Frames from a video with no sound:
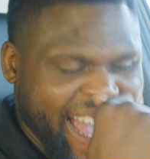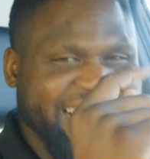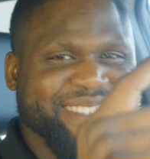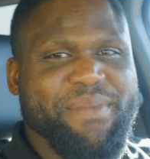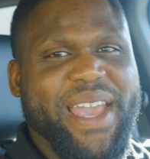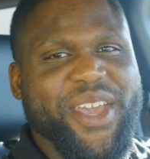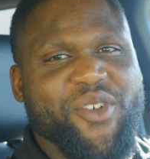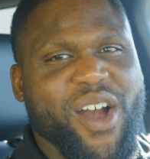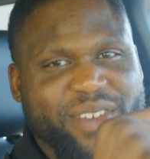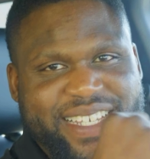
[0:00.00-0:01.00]
As a man,
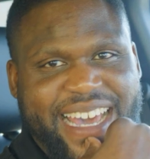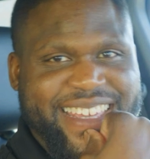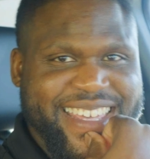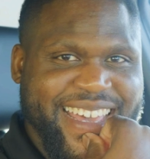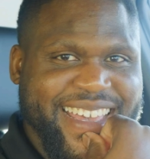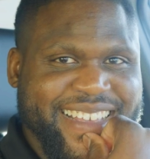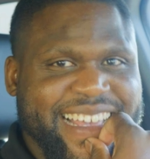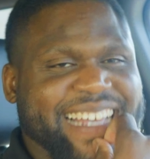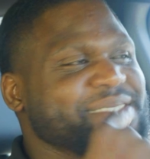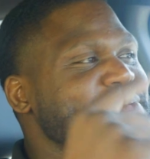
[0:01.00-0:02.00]
you always got a chance.
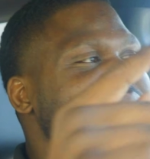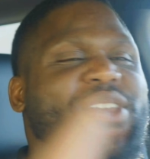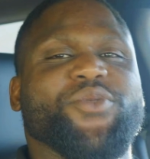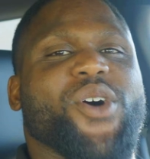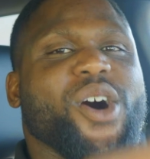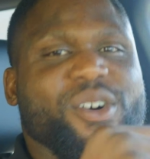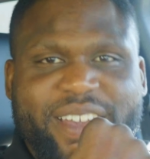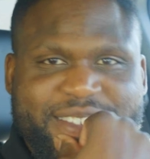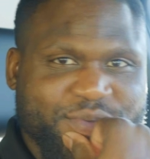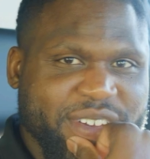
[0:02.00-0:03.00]
As a man, you
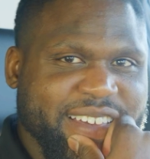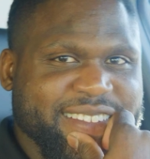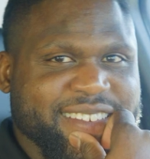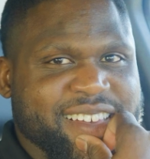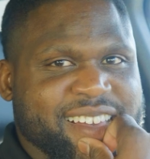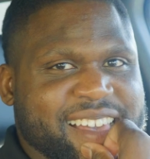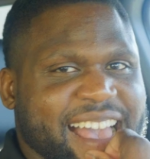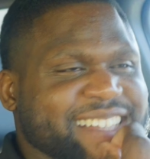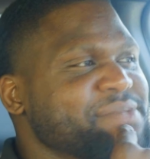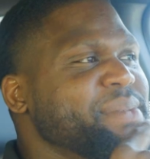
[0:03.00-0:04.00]
always win.
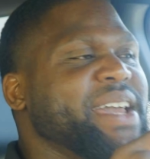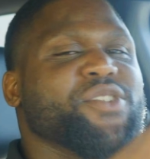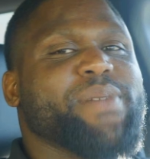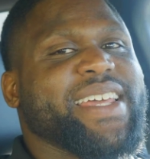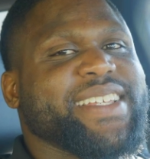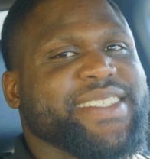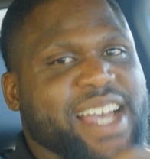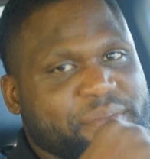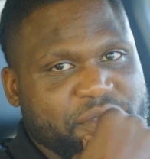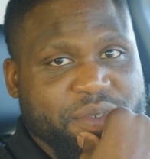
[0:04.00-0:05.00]
As a man, nobody can
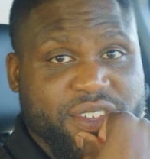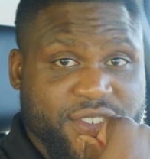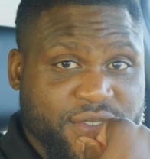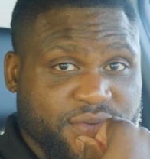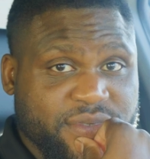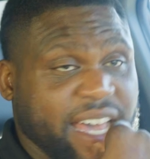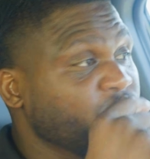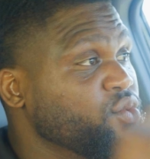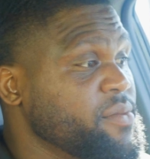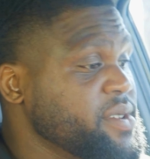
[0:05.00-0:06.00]
stop you but you. Not a
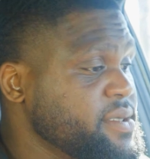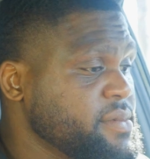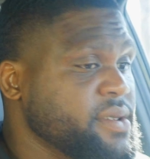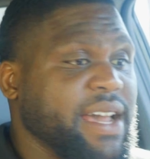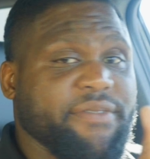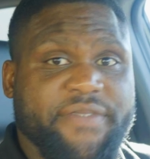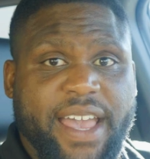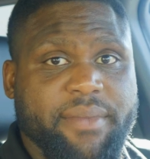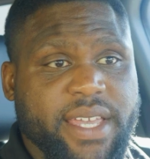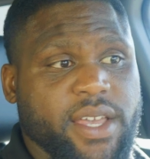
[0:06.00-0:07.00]
woman, not
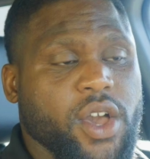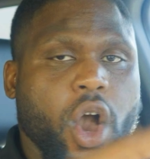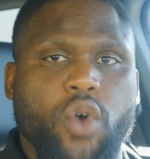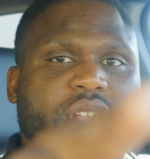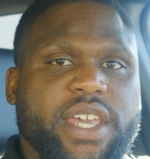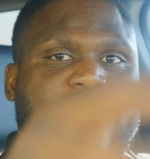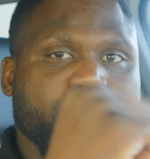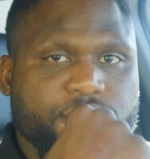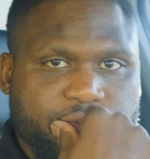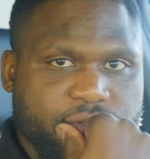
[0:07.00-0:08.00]
family, only
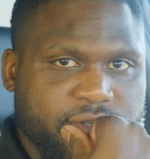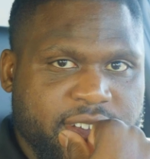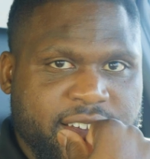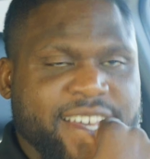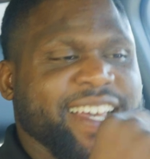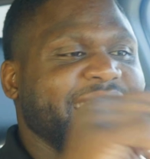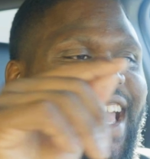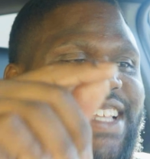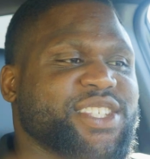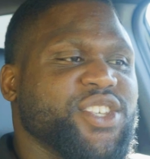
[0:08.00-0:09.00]
you.
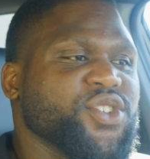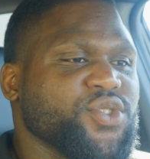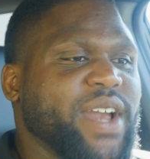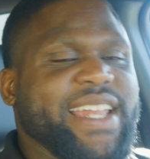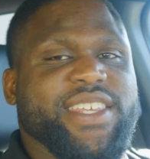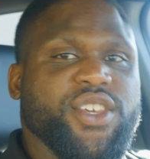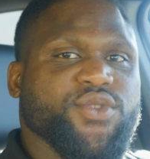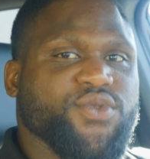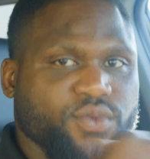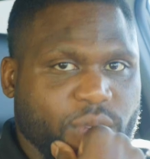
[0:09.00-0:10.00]
It's you and
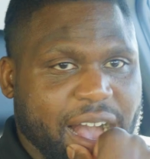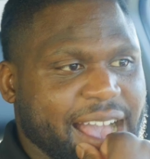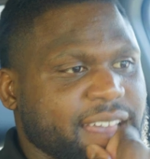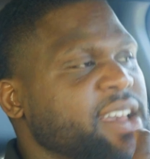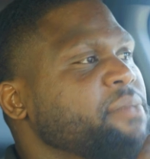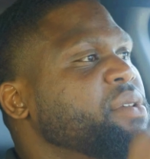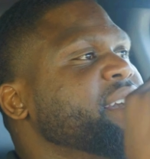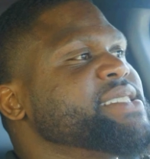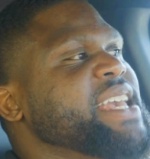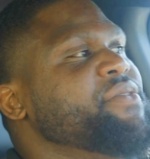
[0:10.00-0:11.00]
you. Why?
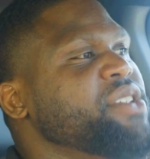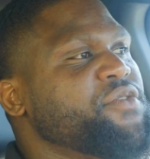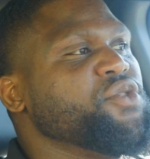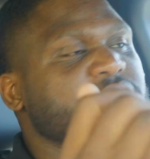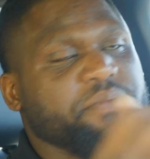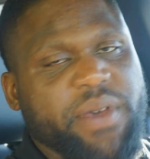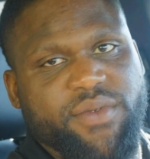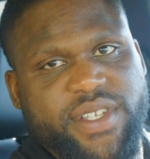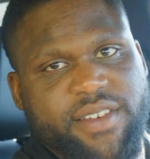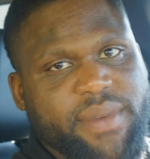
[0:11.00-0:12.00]
Because even if you compete
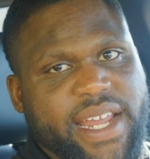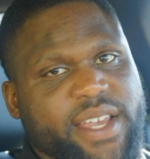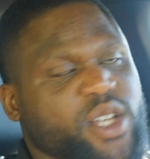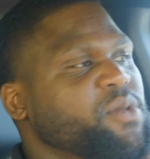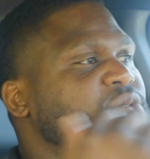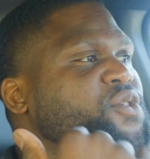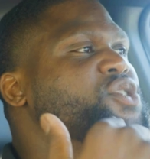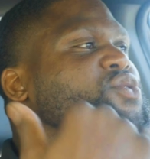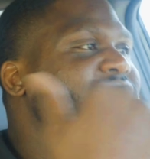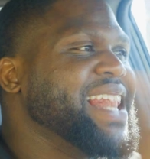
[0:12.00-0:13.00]
with somebody else, before
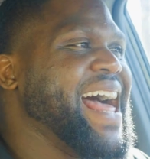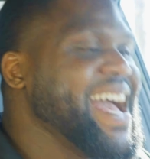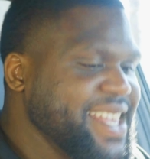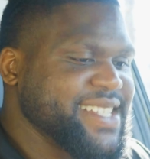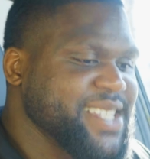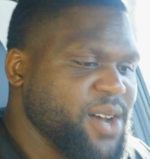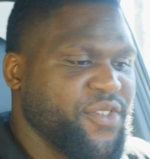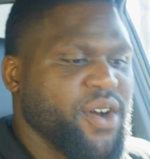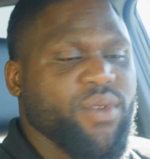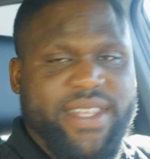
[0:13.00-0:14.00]
you line yourself
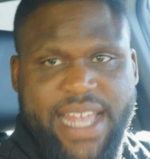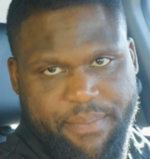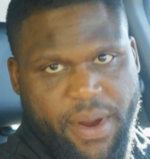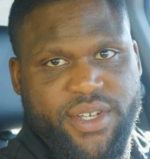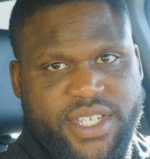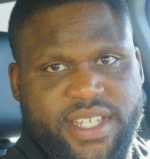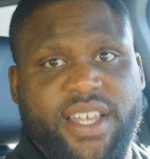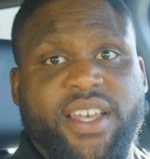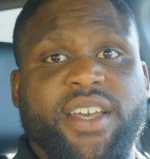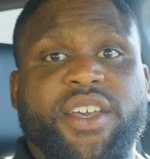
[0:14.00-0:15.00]
up with that person,
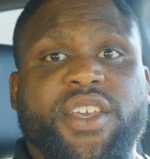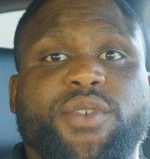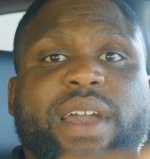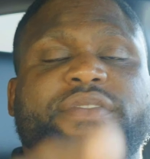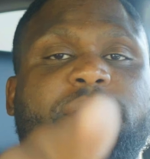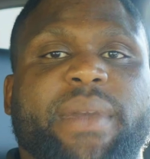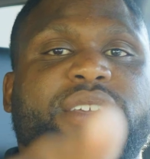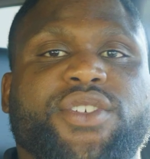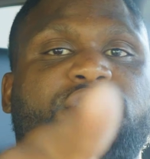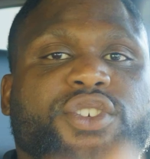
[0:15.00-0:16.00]
you have to make
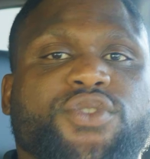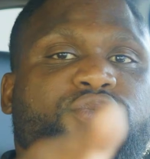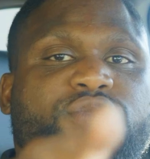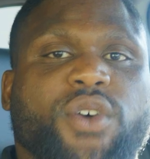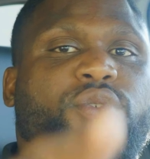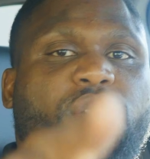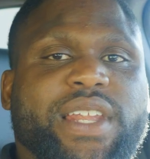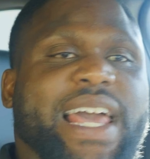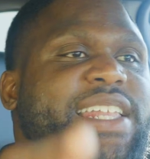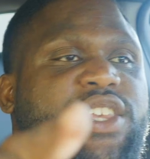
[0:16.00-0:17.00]
sure you don't
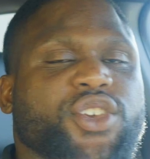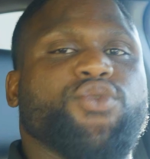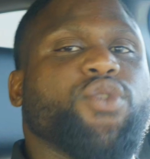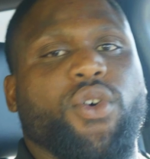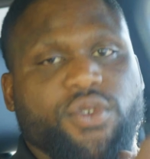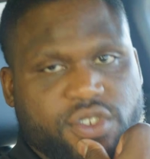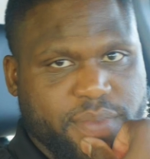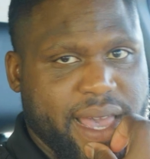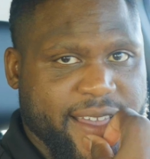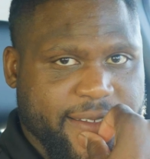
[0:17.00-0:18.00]
let you hold you
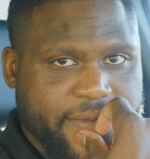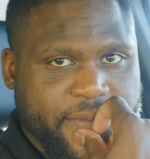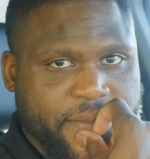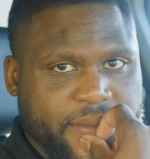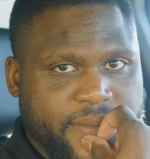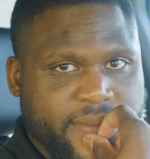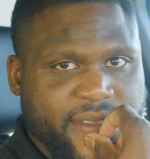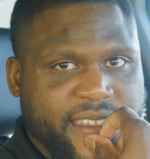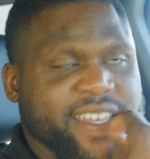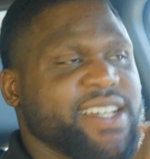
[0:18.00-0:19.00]
back.
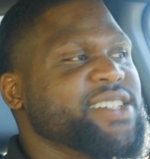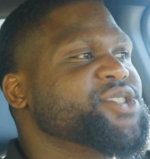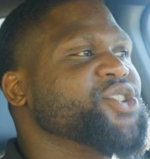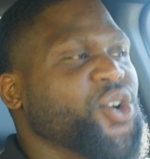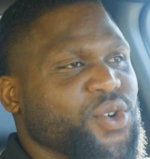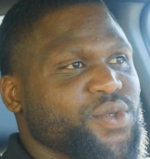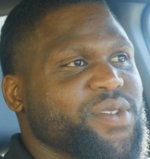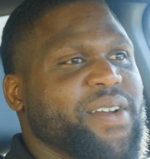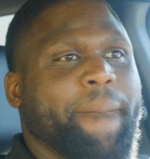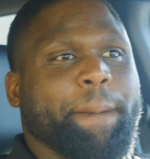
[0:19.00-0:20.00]
So
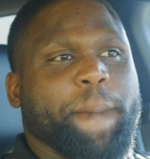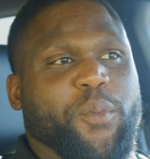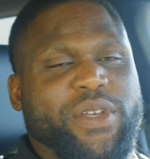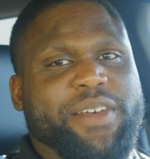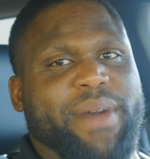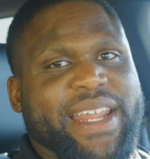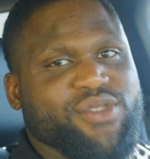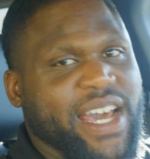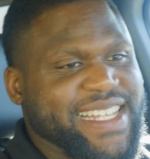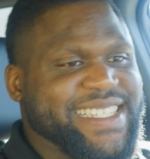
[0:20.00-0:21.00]
when somebody
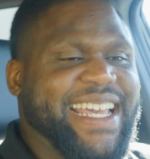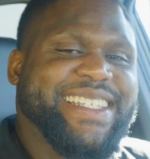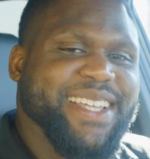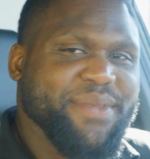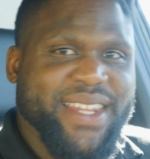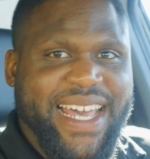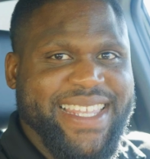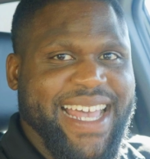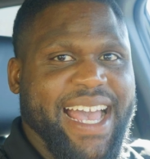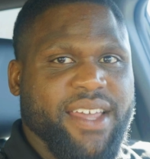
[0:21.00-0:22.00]
try to say something
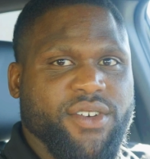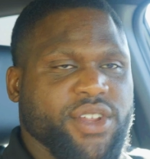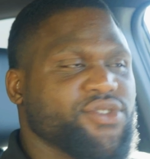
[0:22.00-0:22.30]
like that, or they